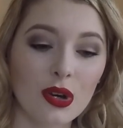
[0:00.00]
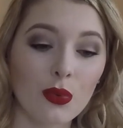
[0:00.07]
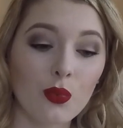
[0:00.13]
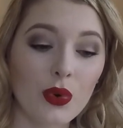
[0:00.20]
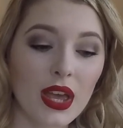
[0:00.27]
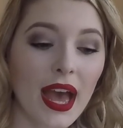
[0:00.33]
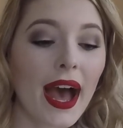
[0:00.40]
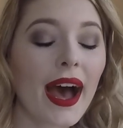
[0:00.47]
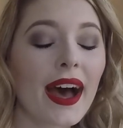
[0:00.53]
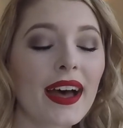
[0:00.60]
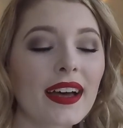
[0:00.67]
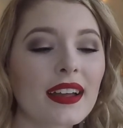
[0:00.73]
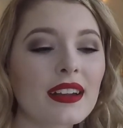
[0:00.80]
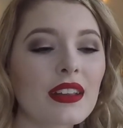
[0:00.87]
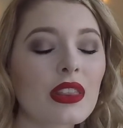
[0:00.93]
We
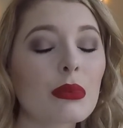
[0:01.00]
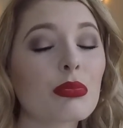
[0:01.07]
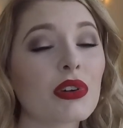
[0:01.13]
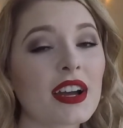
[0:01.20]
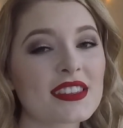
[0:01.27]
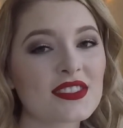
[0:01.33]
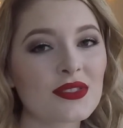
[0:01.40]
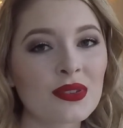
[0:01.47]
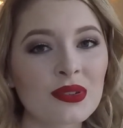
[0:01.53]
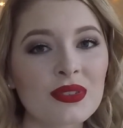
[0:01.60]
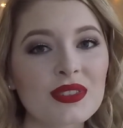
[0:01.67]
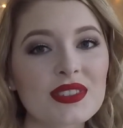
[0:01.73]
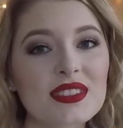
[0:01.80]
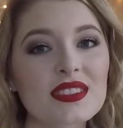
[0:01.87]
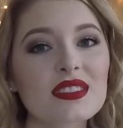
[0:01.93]
had the
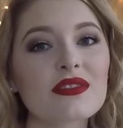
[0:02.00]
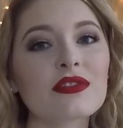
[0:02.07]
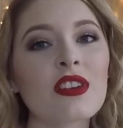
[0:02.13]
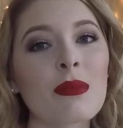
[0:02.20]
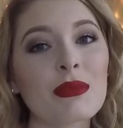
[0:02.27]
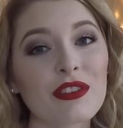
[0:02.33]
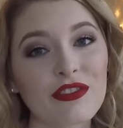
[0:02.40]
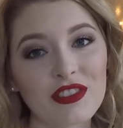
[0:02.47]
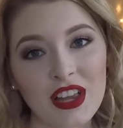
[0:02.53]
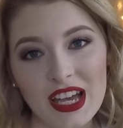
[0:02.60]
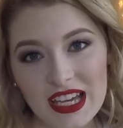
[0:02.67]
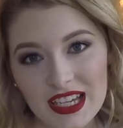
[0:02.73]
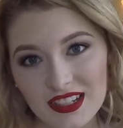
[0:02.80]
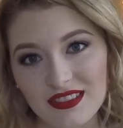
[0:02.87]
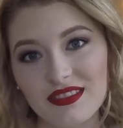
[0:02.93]
pretzels from the
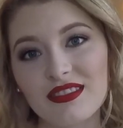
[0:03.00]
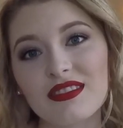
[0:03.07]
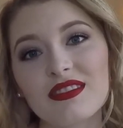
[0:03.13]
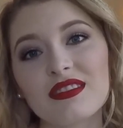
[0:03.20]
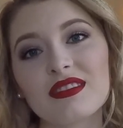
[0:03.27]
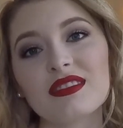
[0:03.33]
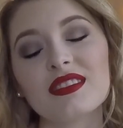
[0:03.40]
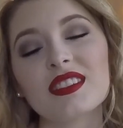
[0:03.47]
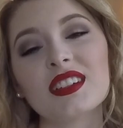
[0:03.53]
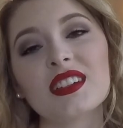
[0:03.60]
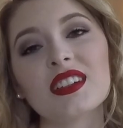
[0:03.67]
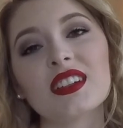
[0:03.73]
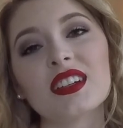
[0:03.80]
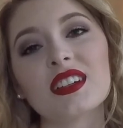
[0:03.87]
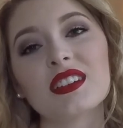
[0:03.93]
flight
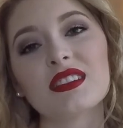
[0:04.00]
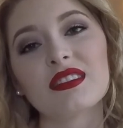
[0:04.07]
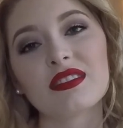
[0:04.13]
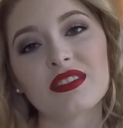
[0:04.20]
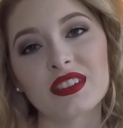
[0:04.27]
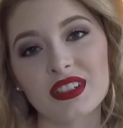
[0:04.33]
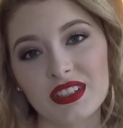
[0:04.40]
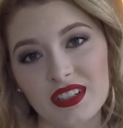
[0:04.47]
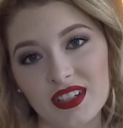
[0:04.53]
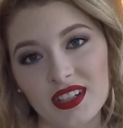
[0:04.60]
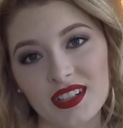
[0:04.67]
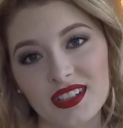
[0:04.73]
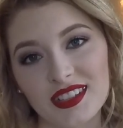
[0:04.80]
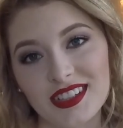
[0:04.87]
for dinner.